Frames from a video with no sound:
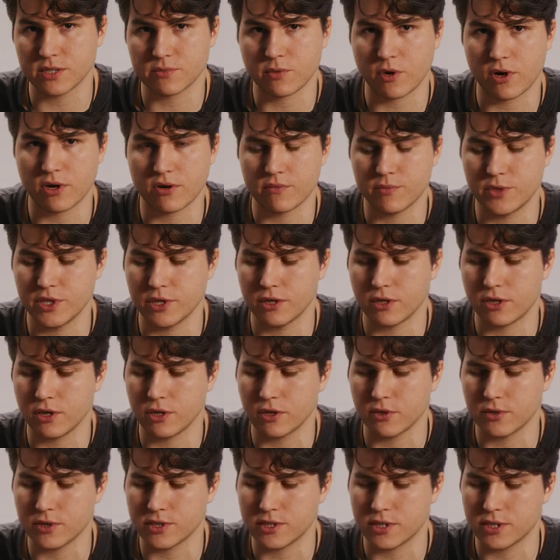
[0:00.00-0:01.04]
biggest part of being a
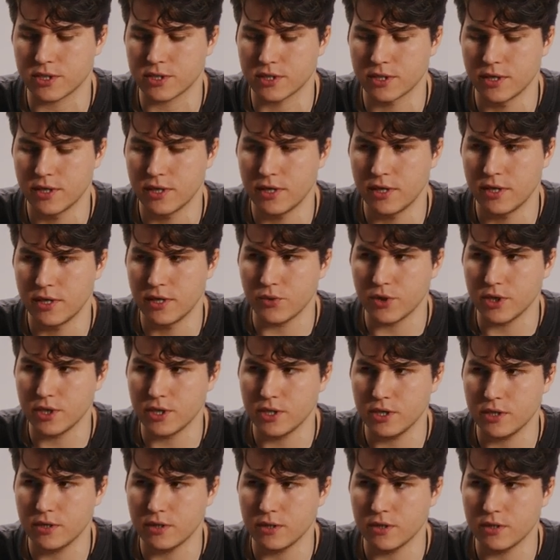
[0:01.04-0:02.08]
colorist is
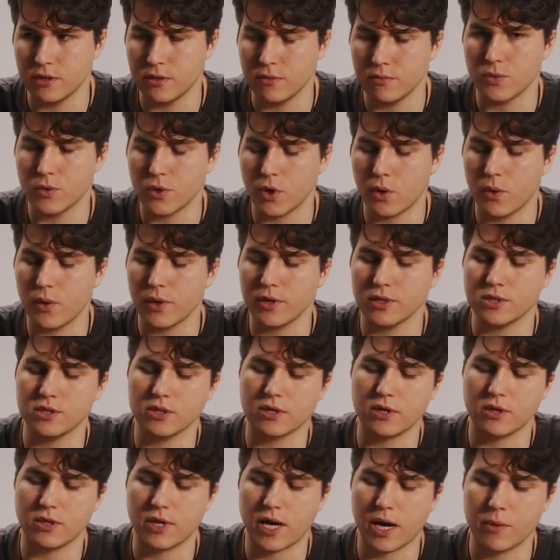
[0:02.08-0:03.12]
really knowing
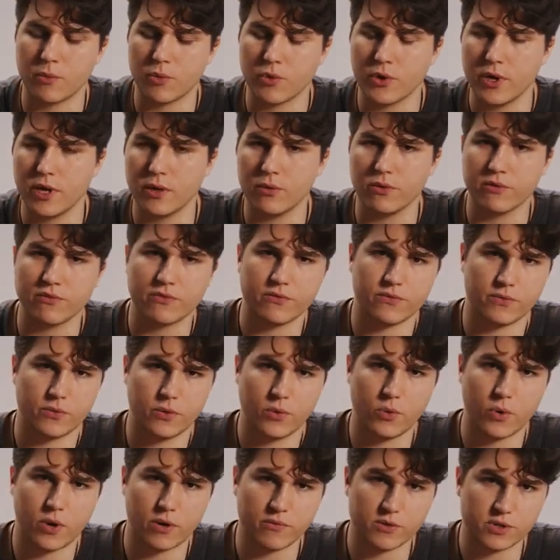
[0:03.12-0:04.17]
to collaborate with
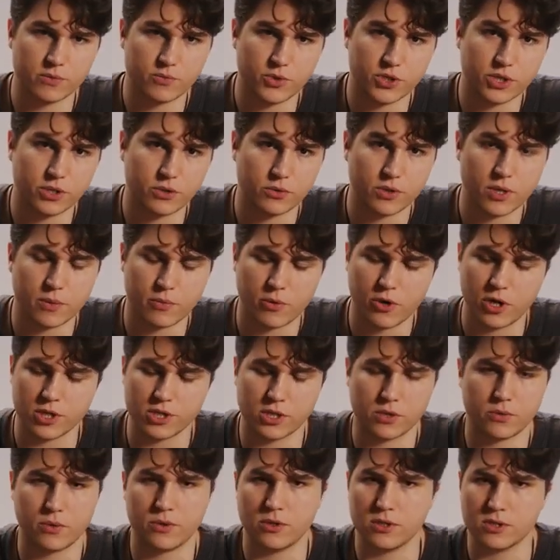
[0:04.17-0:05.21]
whoever's bringing you that
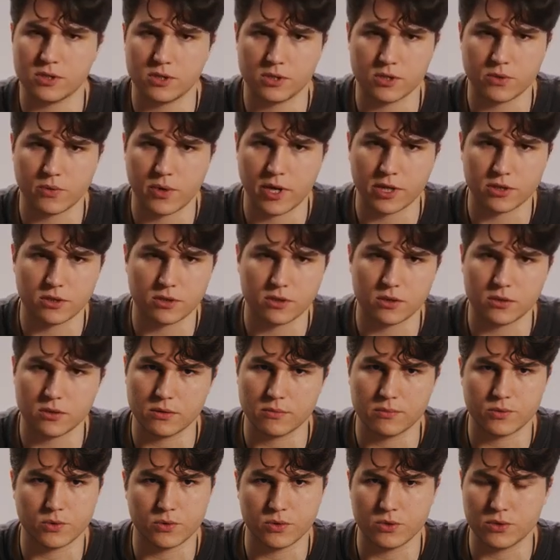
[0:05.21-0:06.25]
project, whether it's the director, or
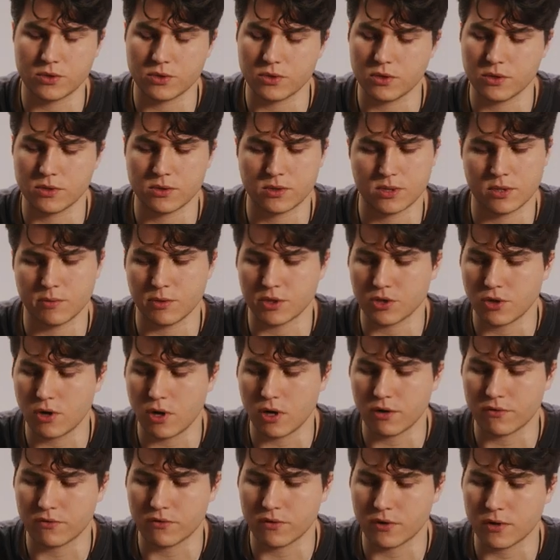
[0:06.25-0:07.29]
the producer, or the
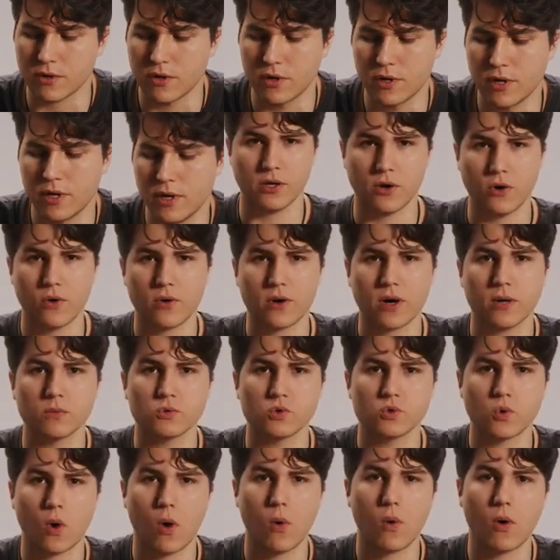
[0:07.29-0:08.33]
cinematographer. Hello,
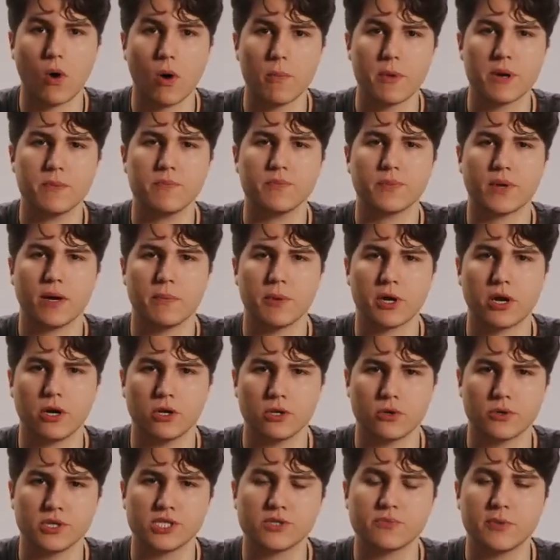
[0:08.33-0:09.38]
I'm João Omen. I'm a
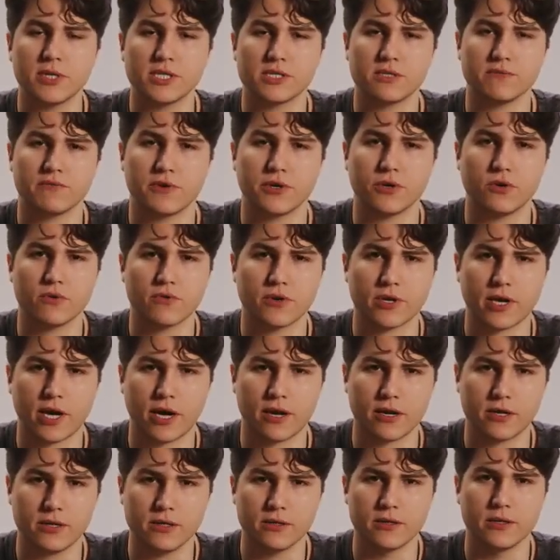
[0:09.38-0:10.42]
colorist based in Vancouver,
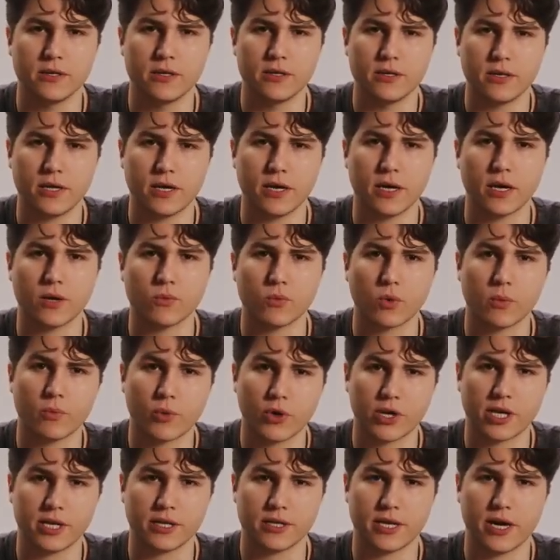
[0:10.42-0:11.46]
Canada, and we're
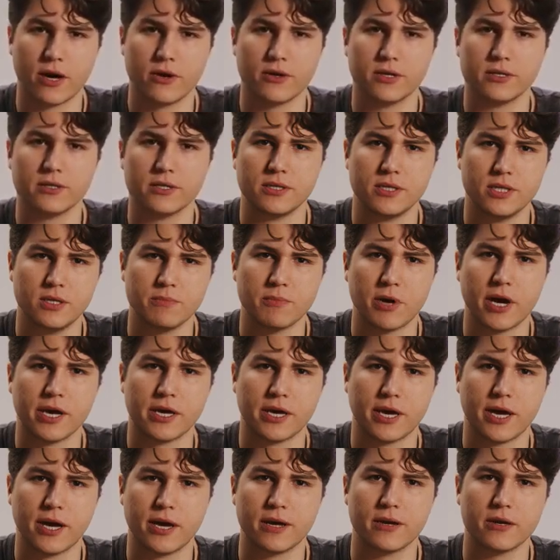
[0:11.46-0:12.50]
breaking down an
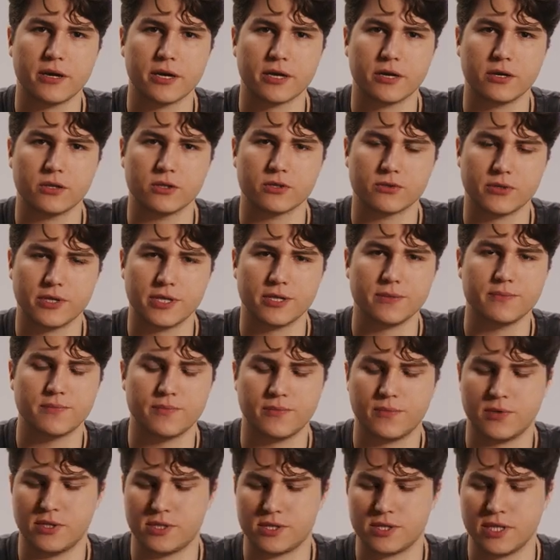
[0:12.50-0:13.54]
e-bike ad I color graded.
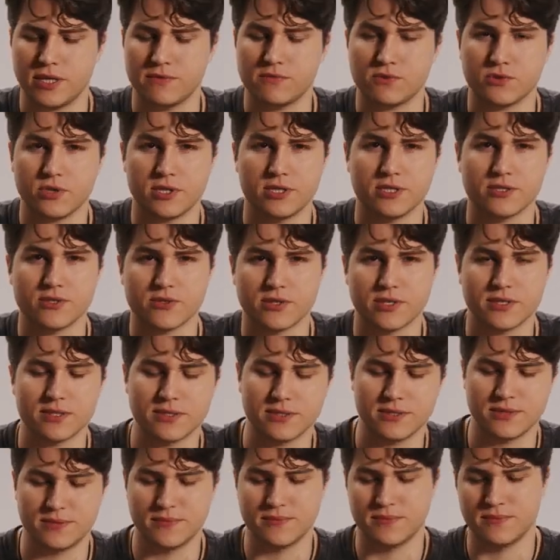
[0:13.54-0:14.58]
Let's dive straight into it.